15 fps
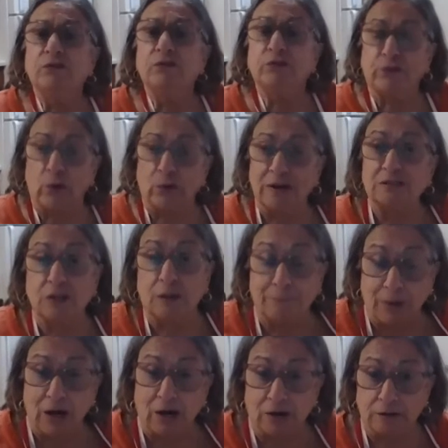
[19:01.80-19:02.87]
for it to
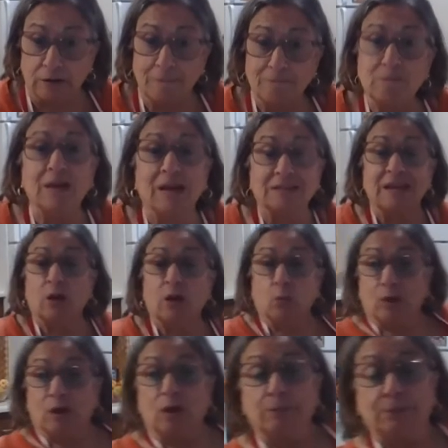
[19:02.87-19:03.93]
burn, because it
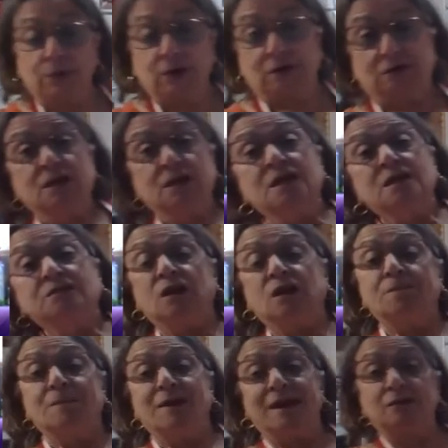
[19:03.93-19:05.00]
will burn.
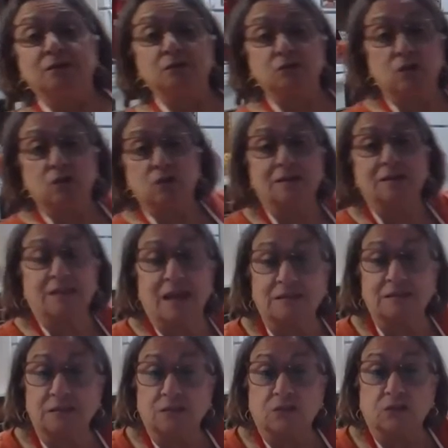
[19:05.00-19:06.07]
Tomato sauce
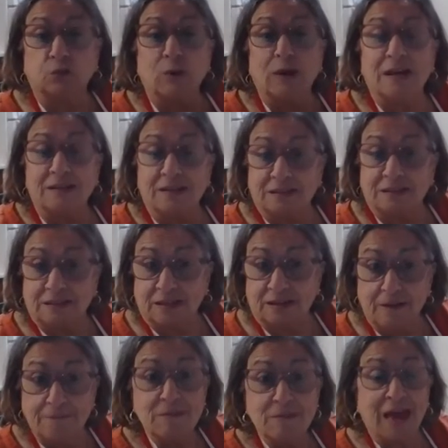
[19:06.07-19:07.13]
has the sweetness in
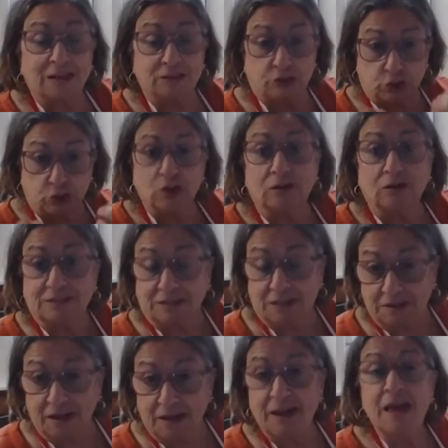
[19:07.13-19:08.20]
it, has sugars
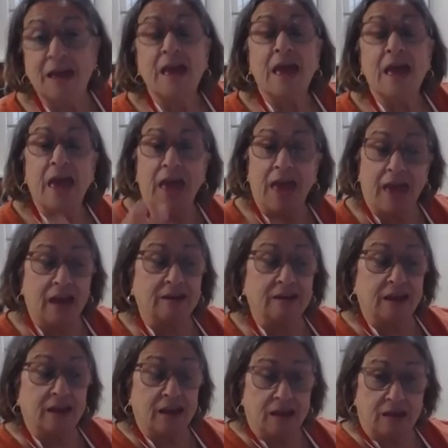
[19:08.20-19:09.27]
in it, and
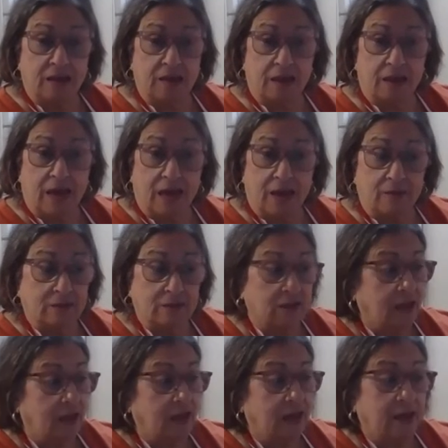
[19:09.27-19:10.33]
it
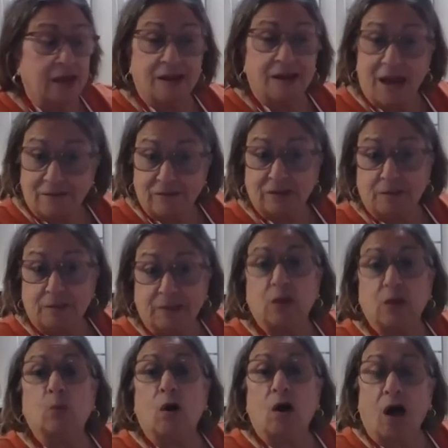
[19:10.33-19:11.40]

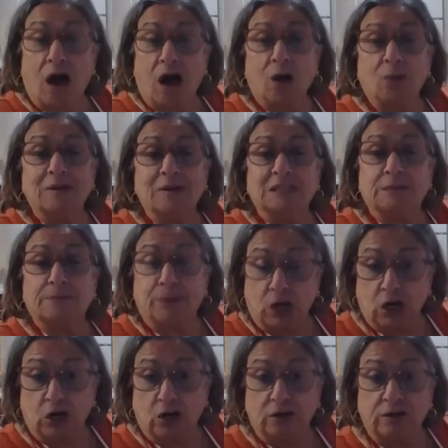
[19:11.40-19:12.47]
inevitably will always
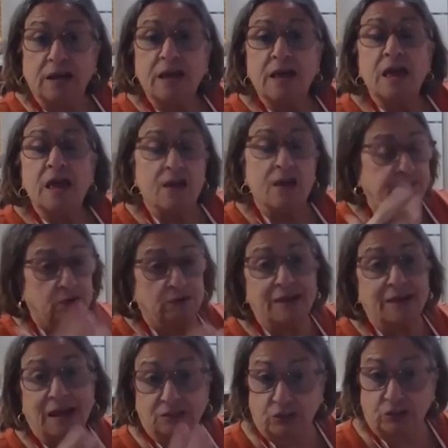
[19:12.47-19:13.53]
burn if you're
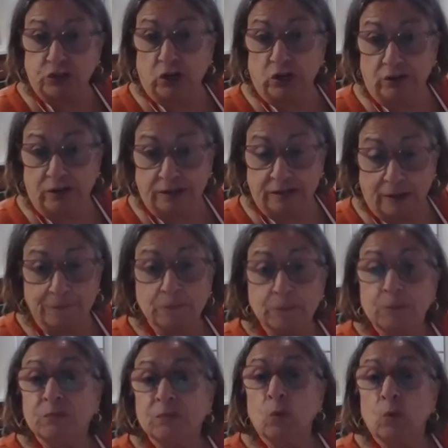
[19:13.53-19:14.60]
not stirring it.
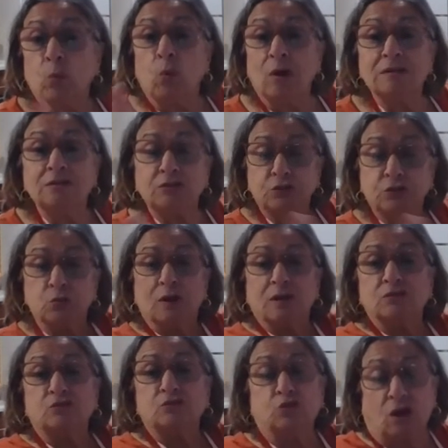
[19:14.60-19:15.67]
Once you
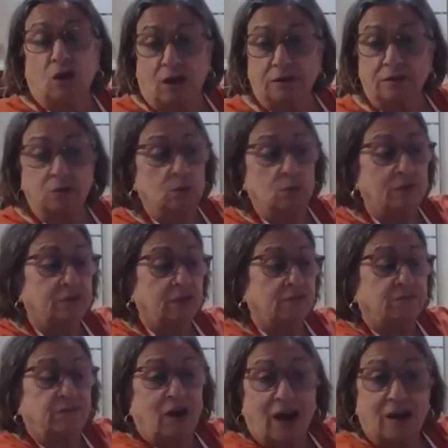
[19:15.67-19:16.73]
are done with
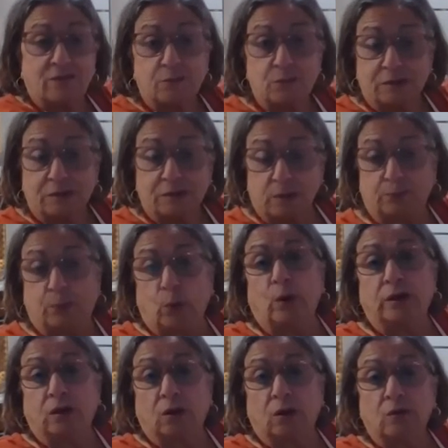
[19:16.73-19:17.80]
the 5-minute
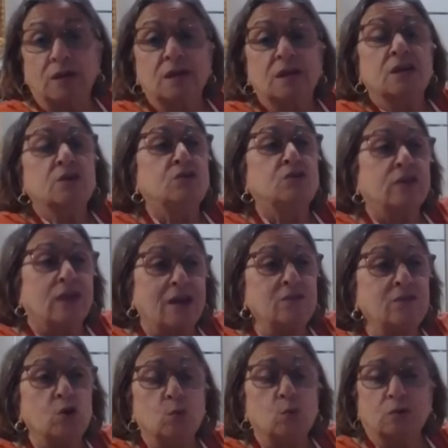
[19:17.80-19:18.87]
boil, then
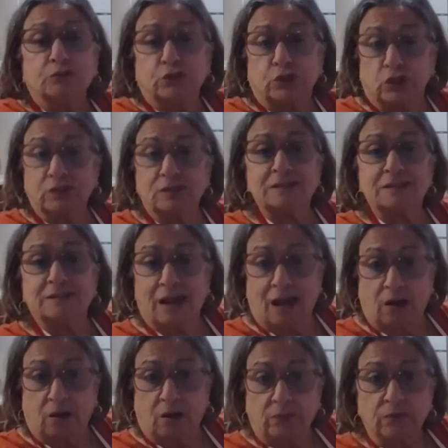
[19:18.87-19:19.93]
you will turn it
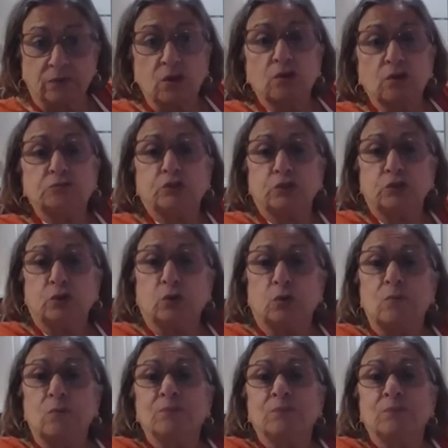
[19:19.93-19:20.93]
down to